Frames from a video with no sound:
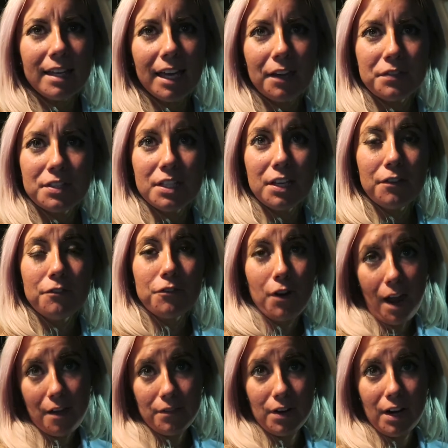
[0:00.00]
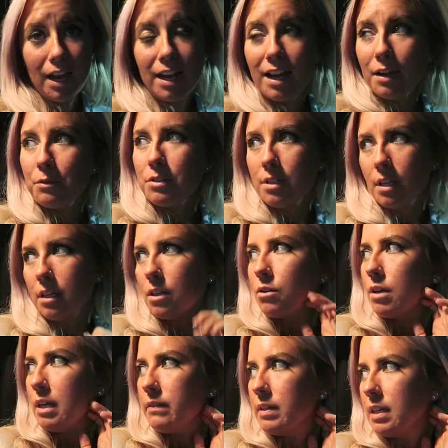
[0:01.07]
KFC in forever and I was like
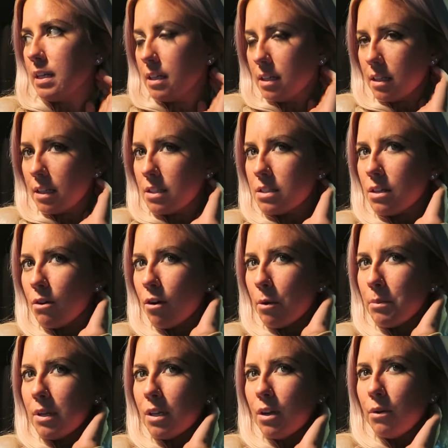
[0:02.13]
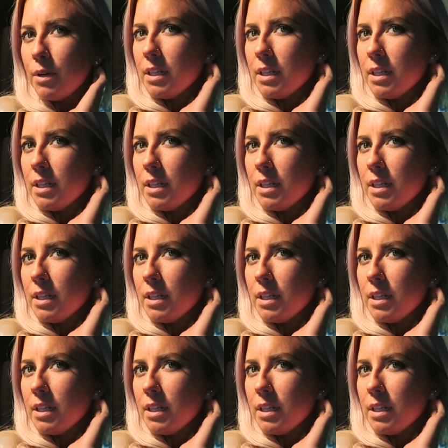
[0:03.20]
craving it. And so I'm gonna go